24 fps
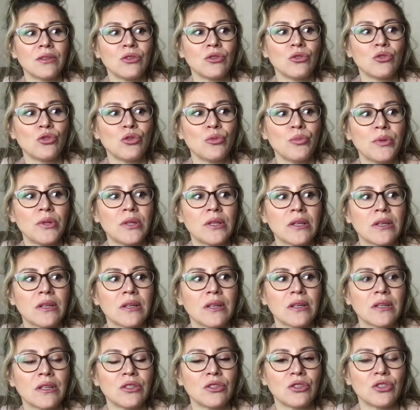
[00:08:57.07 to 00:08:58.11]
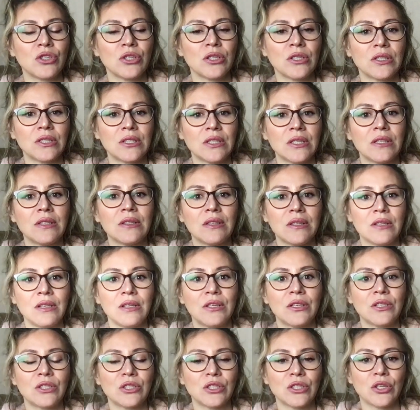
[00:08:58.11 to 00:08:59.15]
Jupiter conjunct Sun
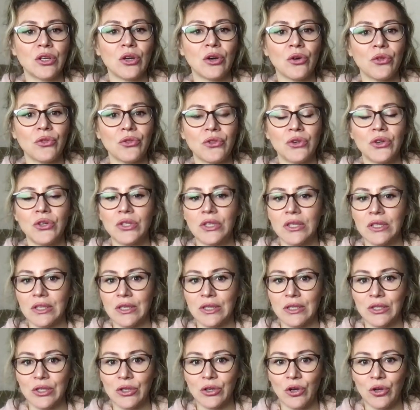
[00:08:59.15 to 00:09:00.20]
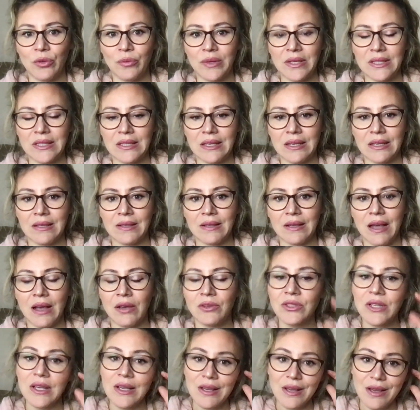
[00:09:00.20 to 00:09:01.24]
years ago, 13 years ago, in my 2nd house,